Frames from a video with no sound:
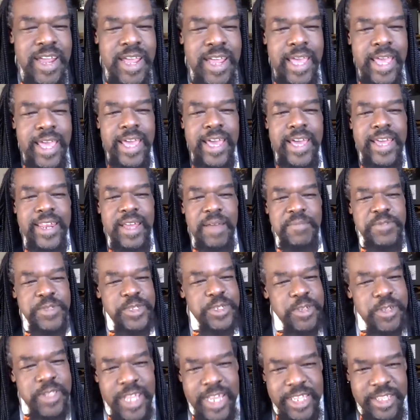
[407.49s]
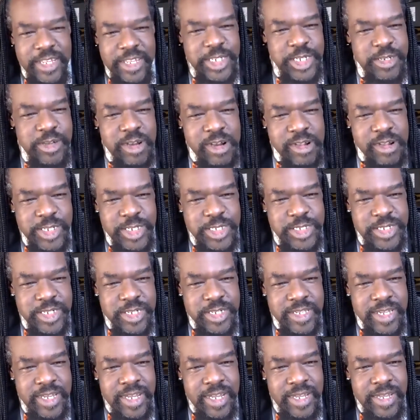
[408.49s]
And I'm so glad that you're all still
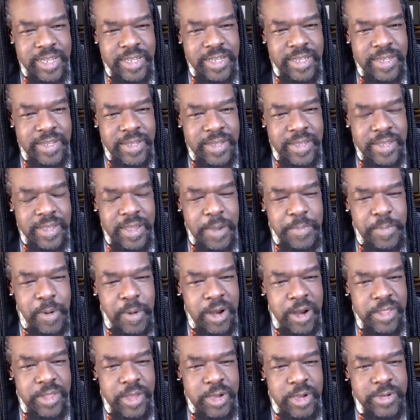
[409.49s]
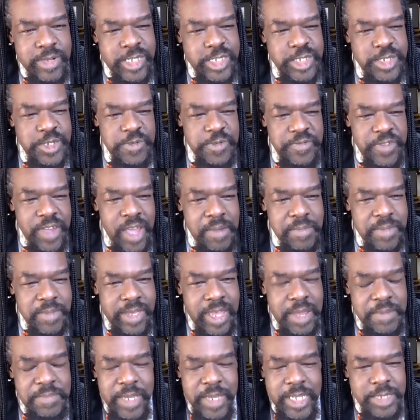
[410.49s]
a part of the OSU family.
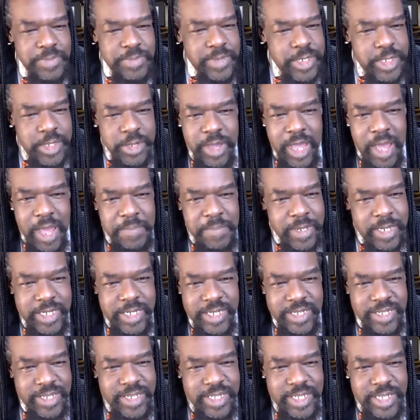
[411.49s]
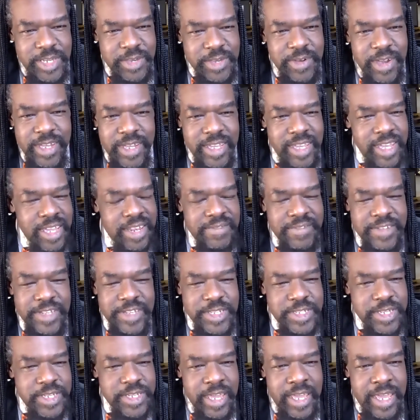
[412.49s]
That makes me so happy just to see you. I can't even
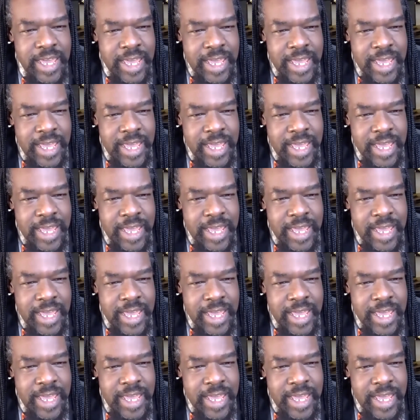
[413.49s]
say.